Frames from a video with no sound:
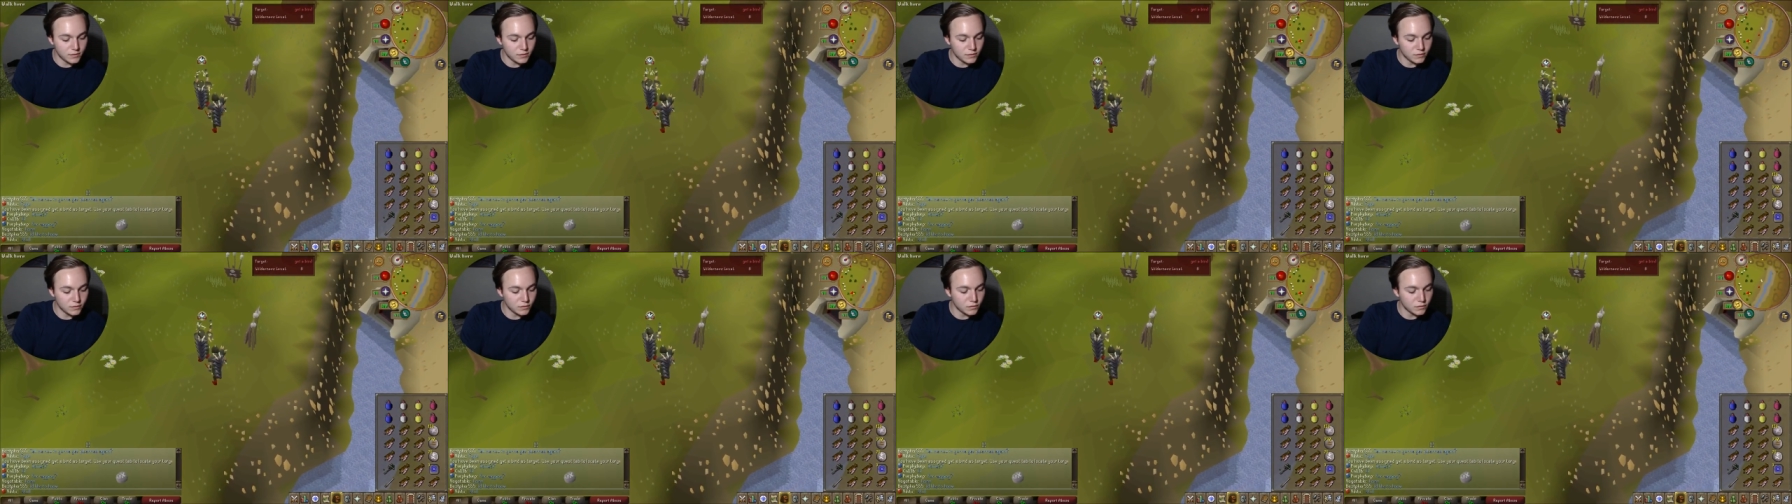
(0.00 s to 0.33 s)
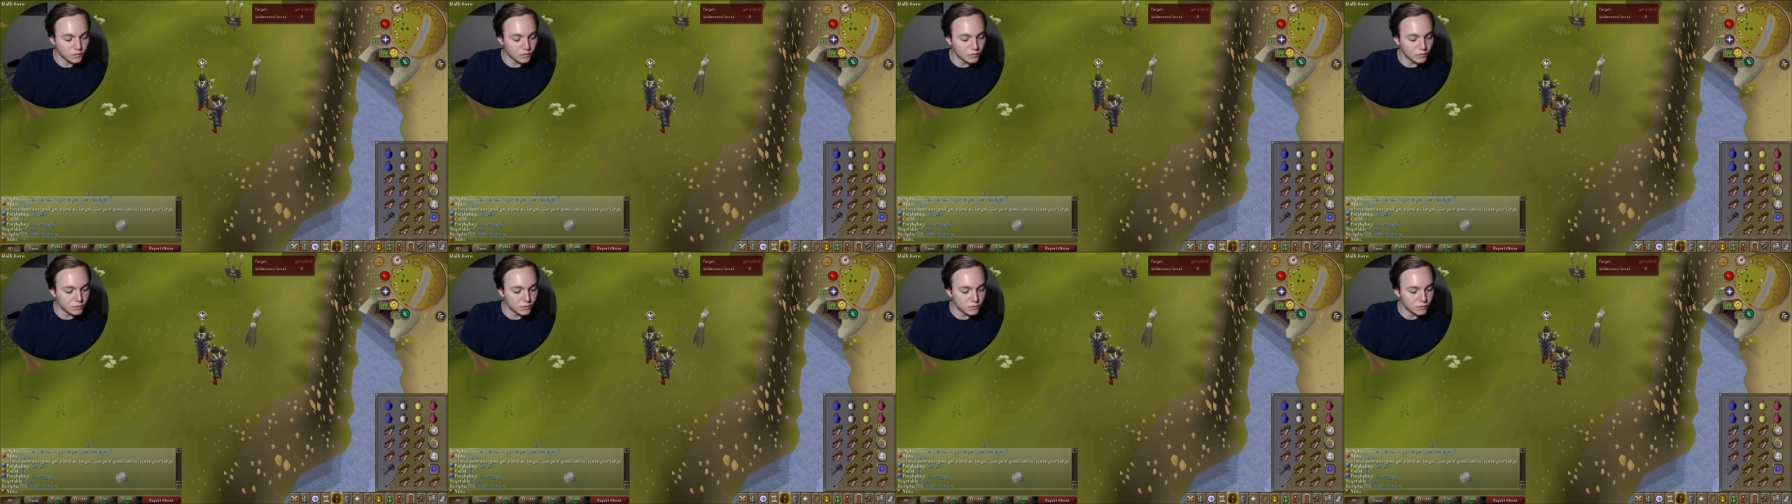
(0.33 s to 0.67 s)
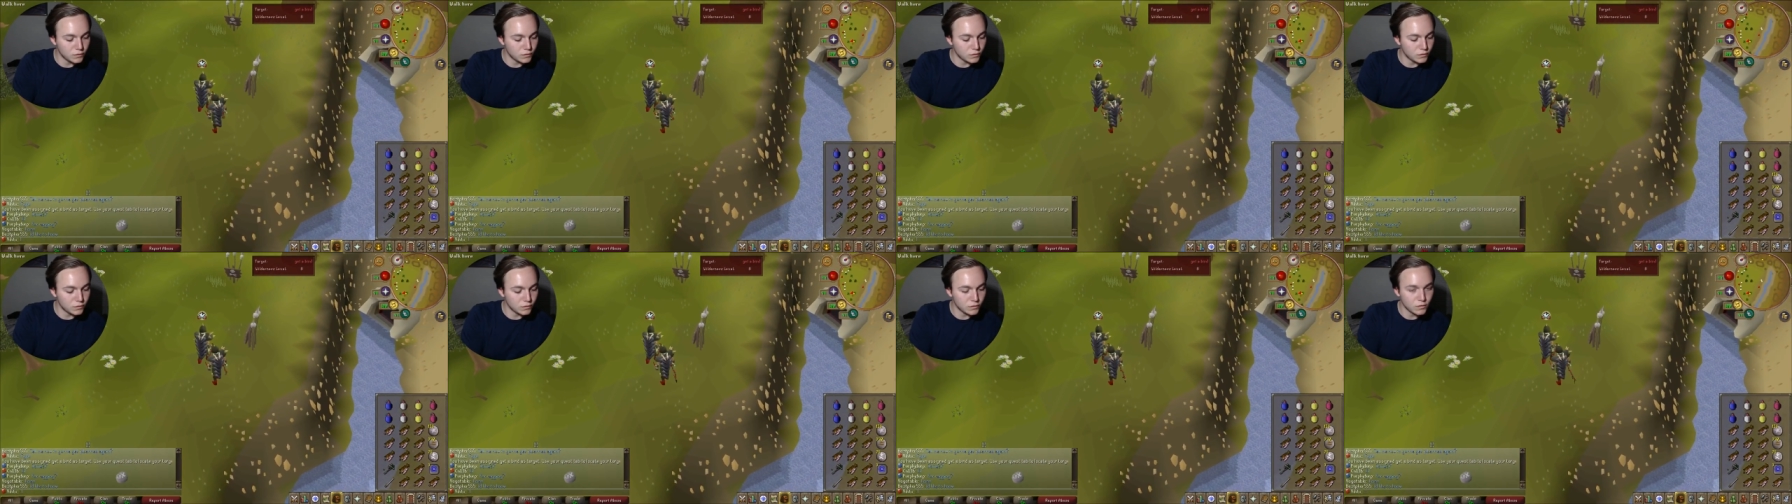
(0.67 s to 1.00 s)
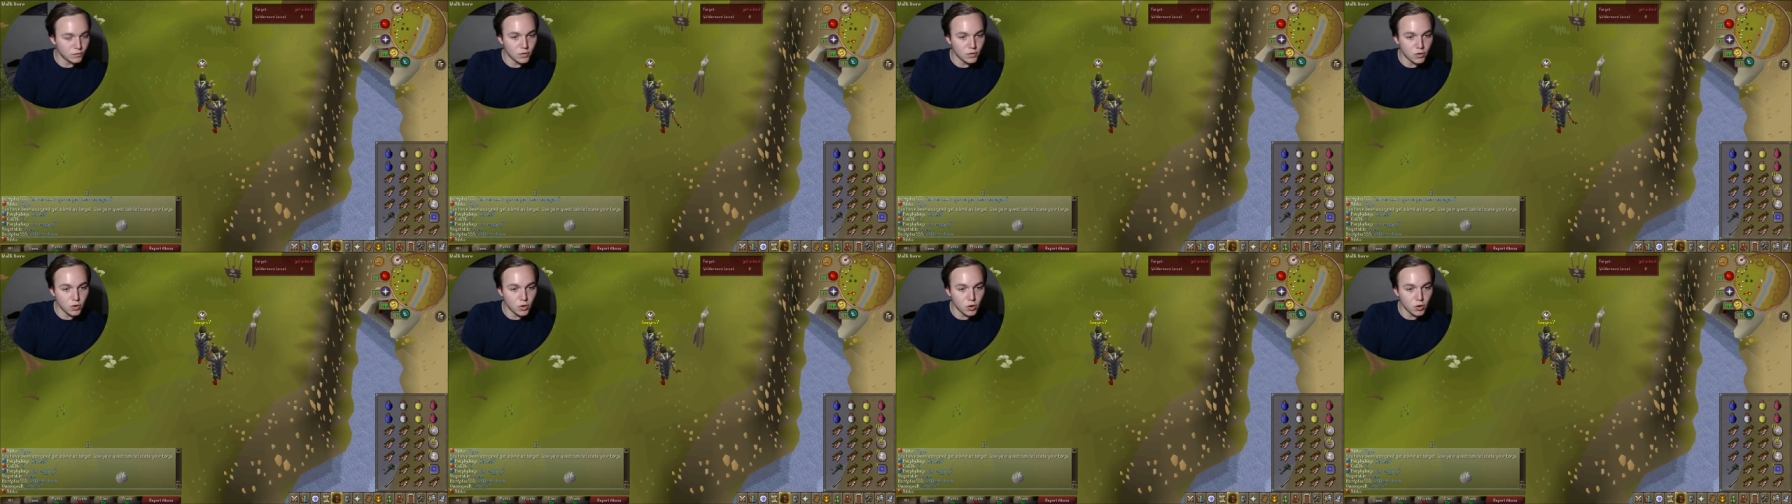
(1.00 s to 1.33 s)

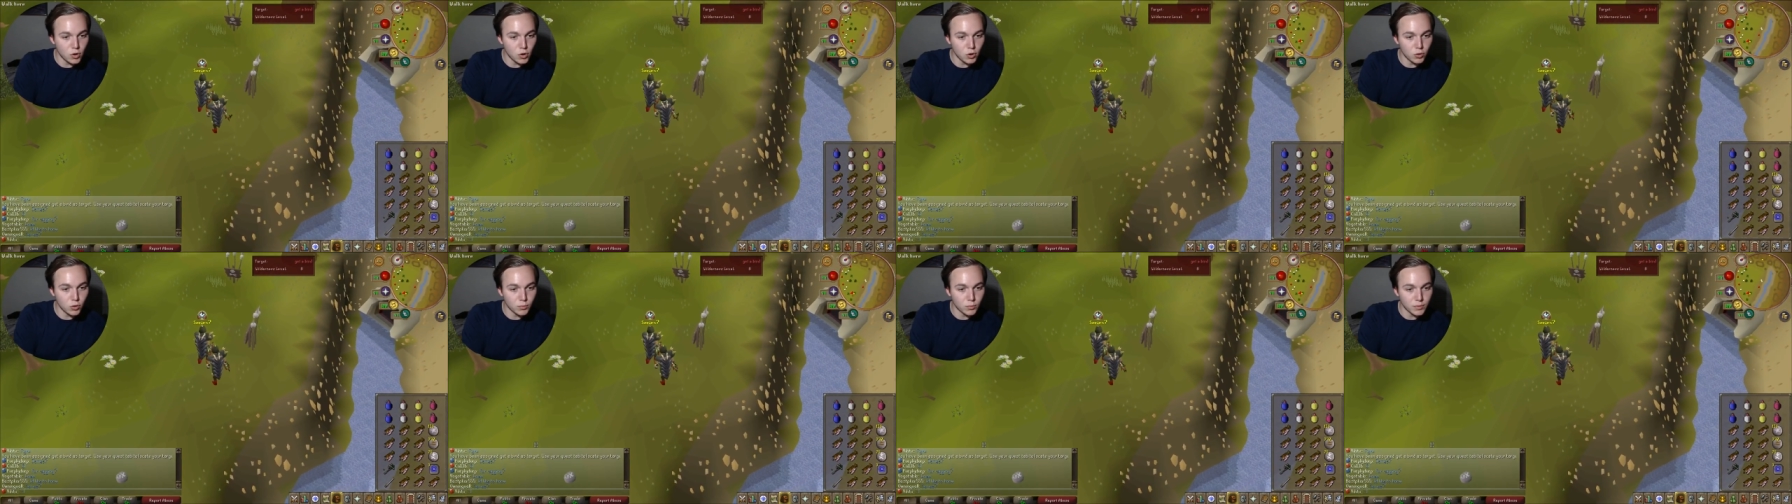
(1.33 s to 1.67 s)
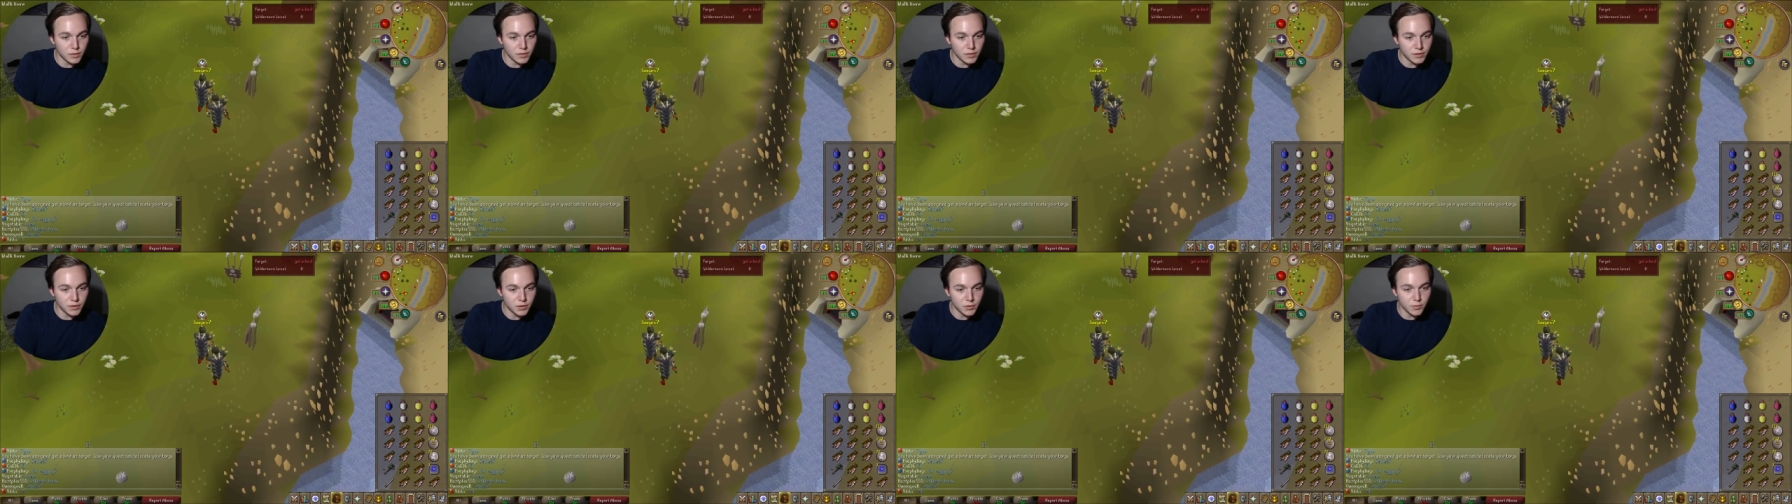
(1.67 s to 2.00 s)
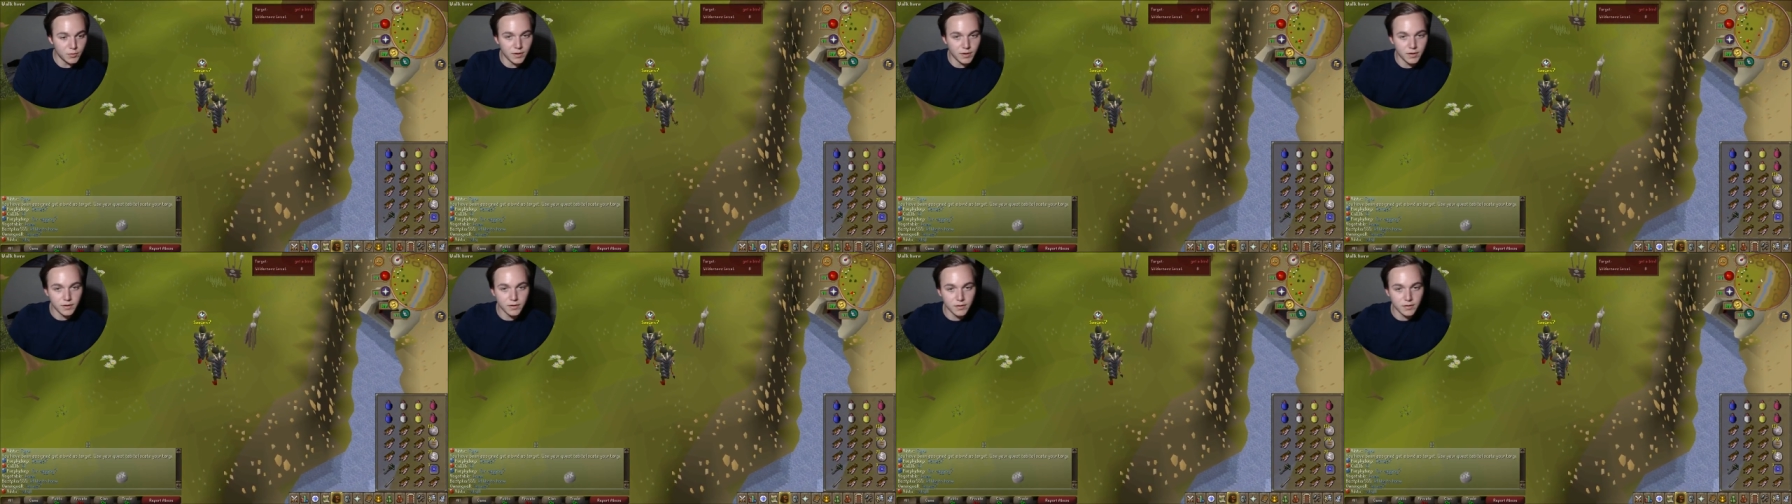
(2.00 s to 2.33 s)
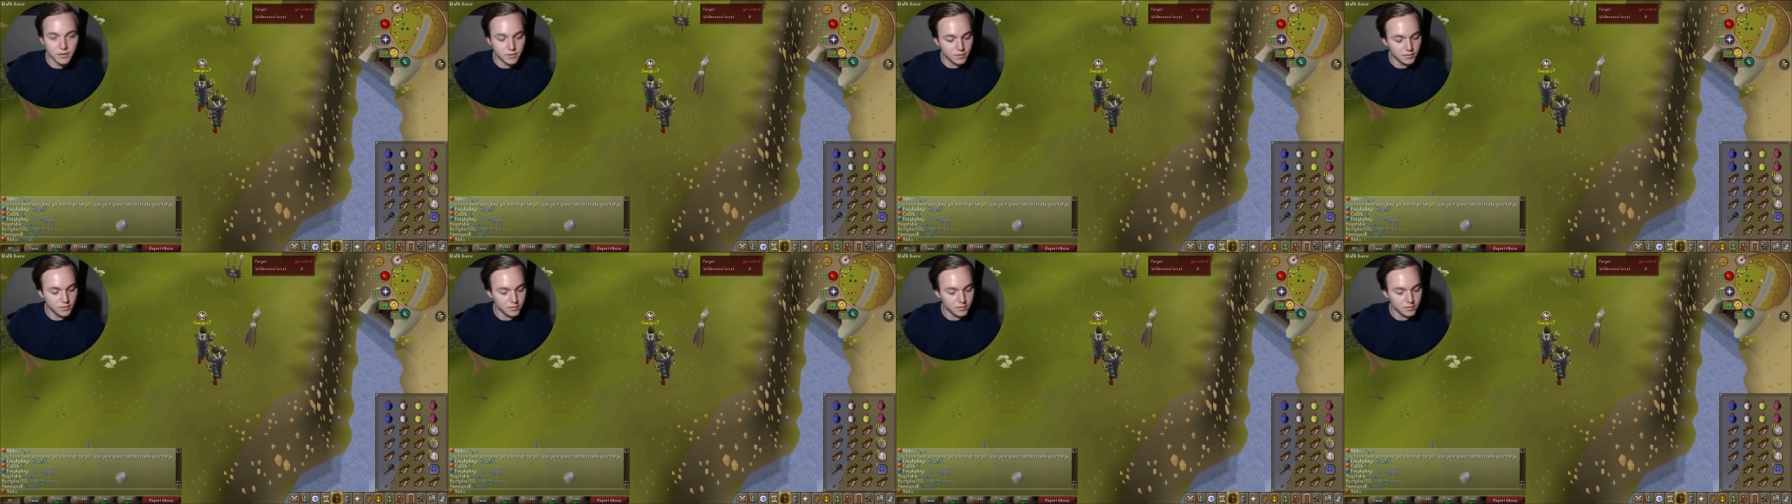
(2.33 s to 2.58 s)
skull really quick.